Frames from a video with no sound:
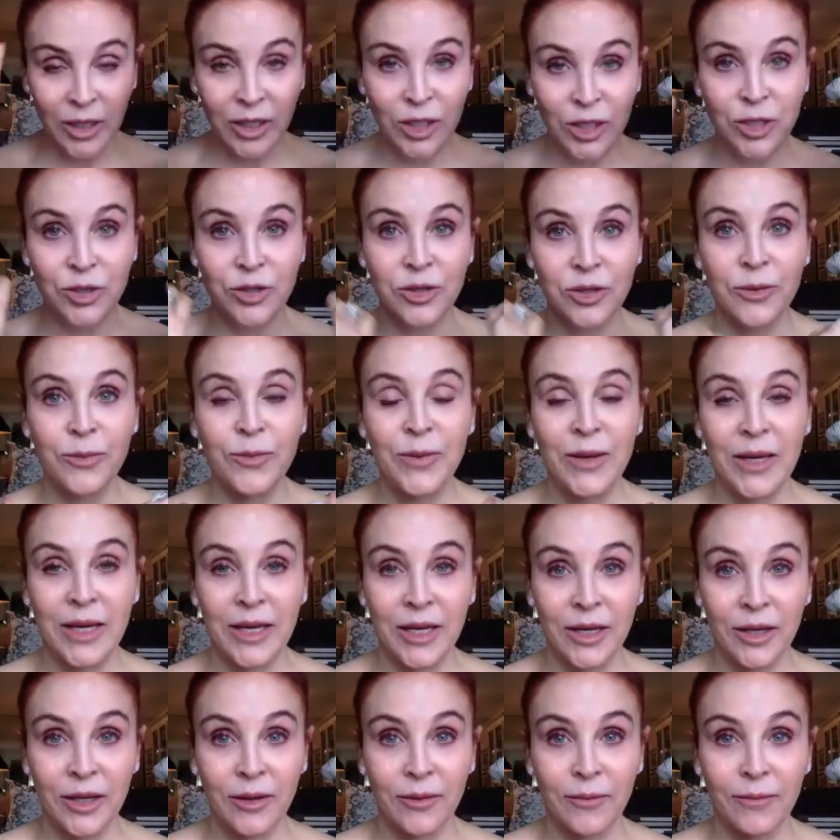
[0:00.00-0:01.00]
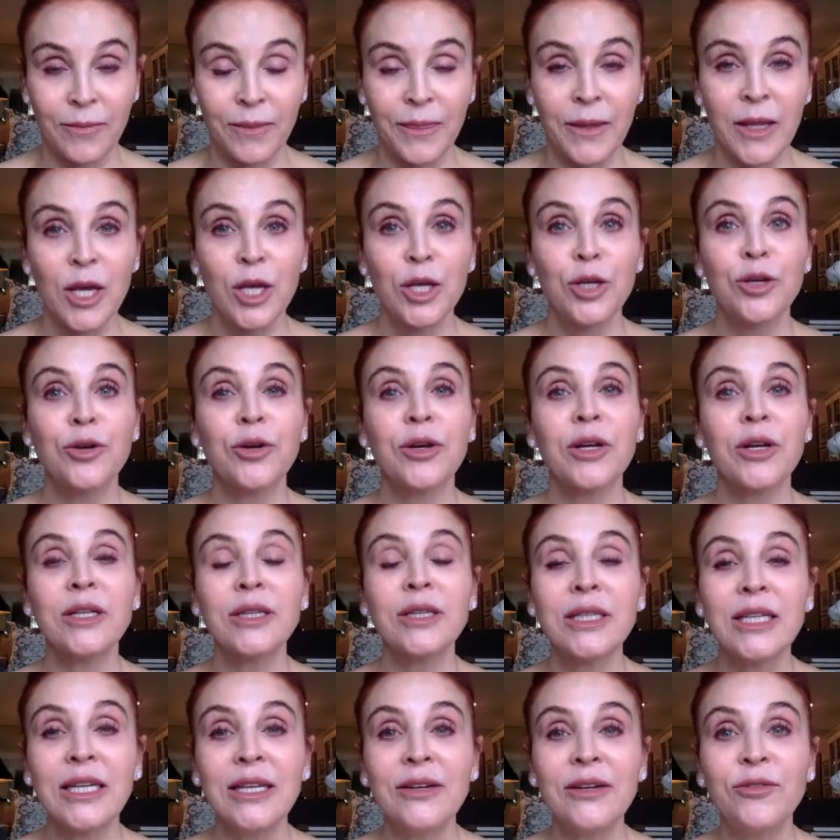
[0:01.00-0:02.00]
we do the peel, you're
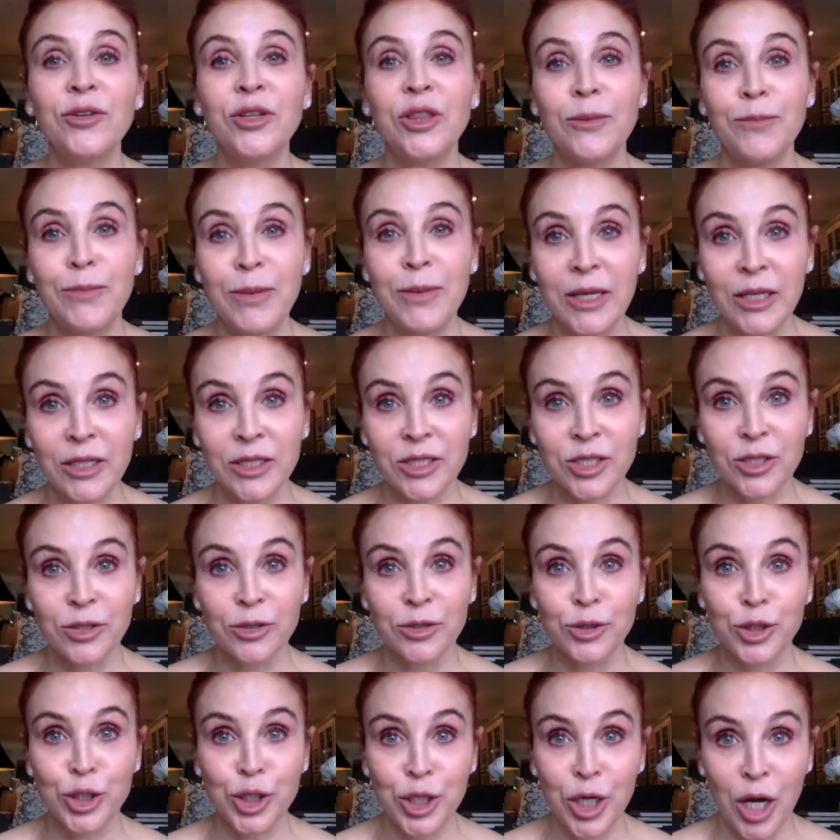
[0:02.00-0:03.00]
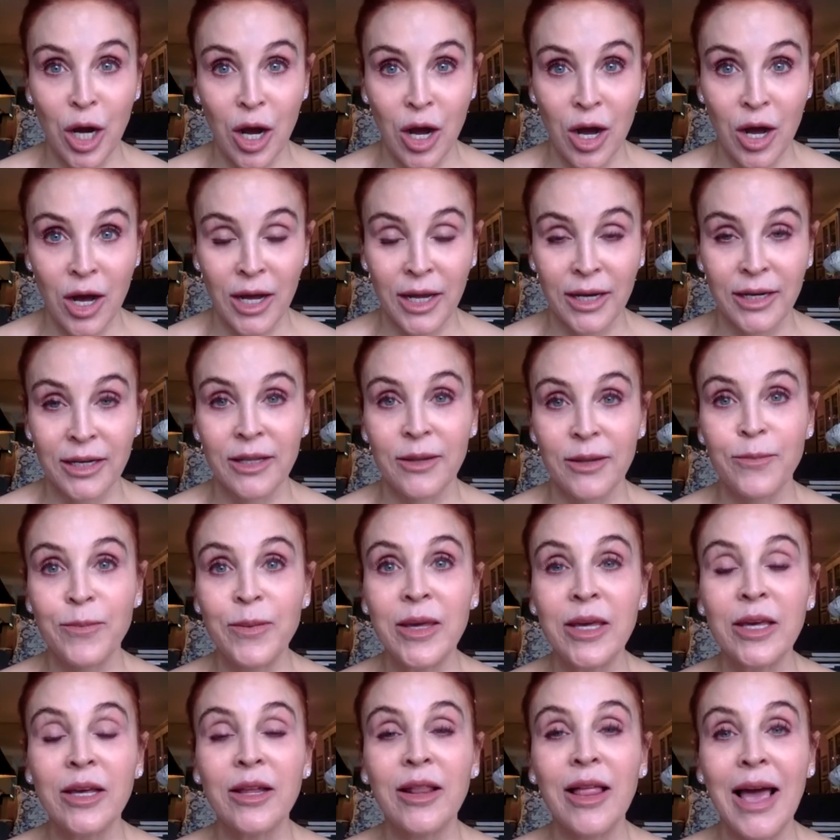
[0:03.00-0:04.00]
going to leave with the peel solution on. The
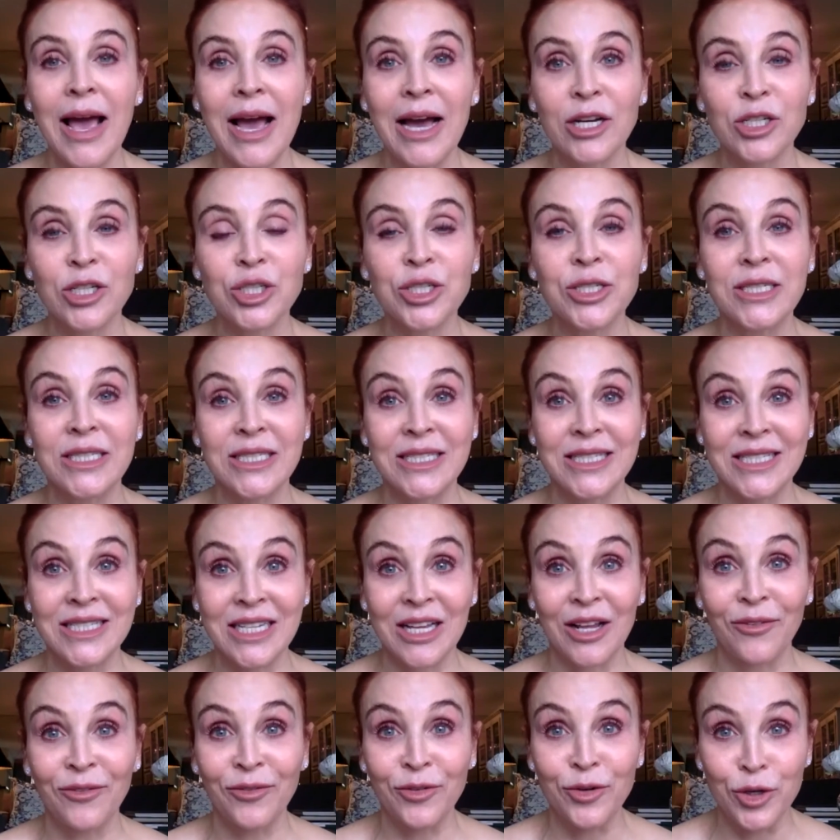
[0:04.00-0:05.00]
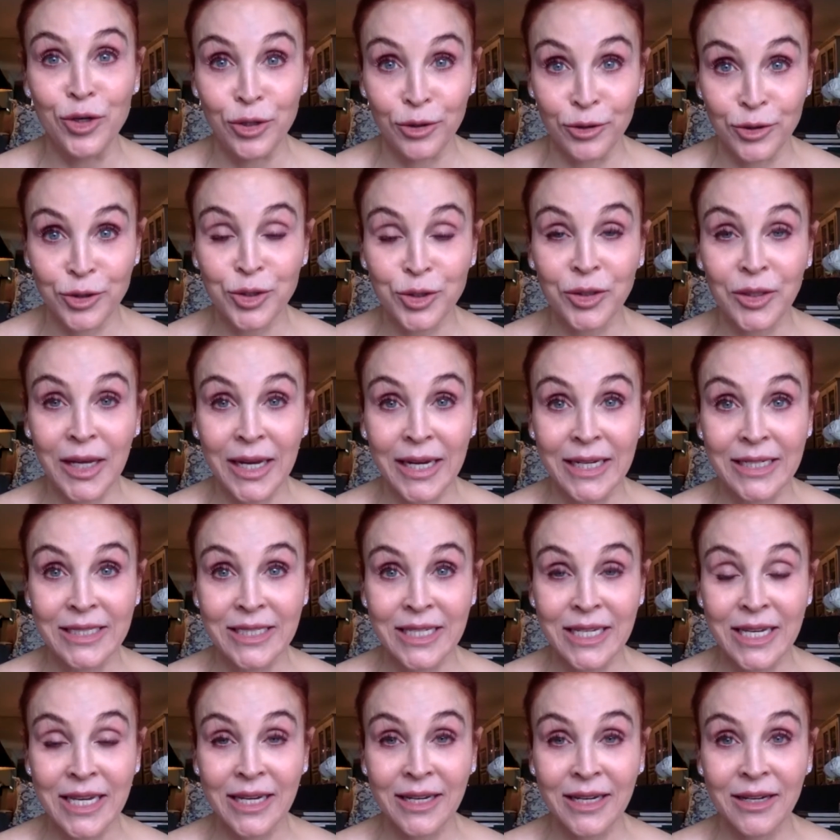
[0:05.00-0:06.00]
peel actually is
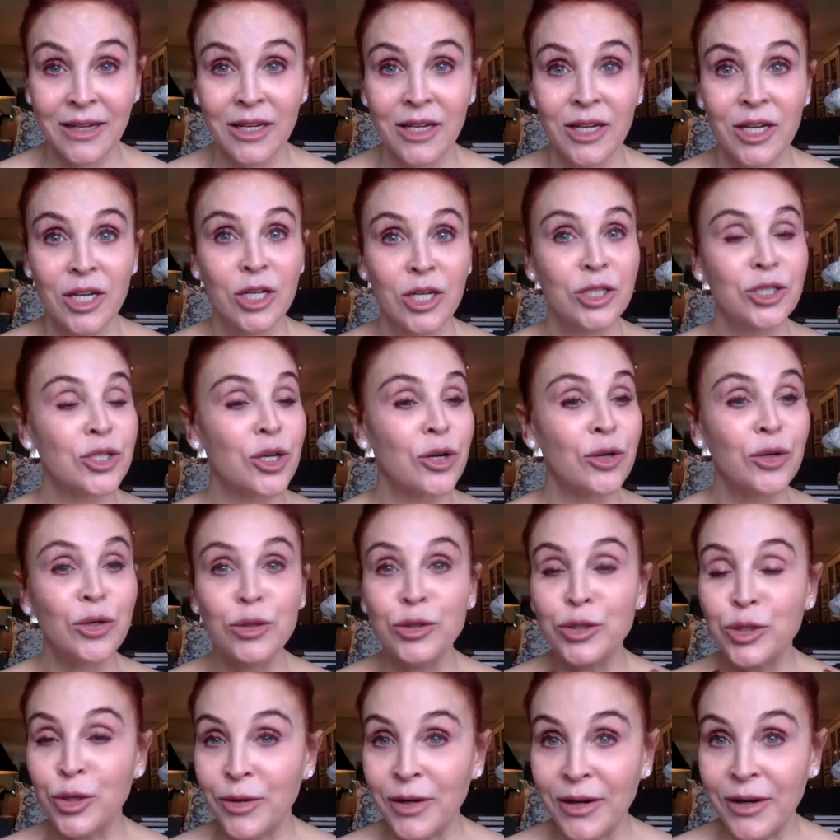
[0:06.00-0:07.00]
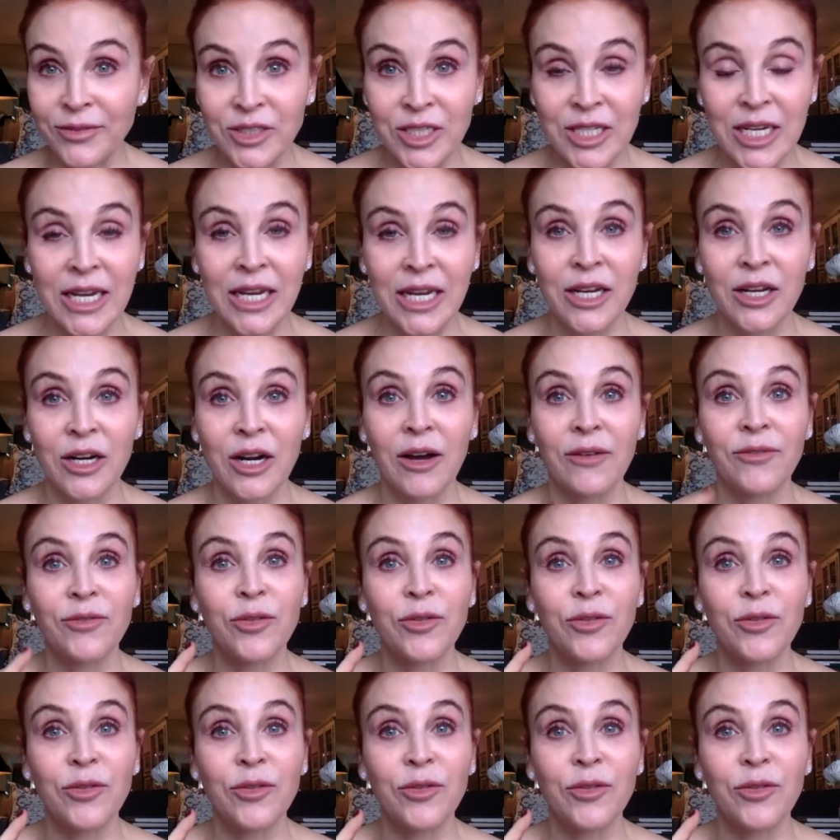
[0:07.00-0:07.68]
self-neutralizing, so you don't have to take it off.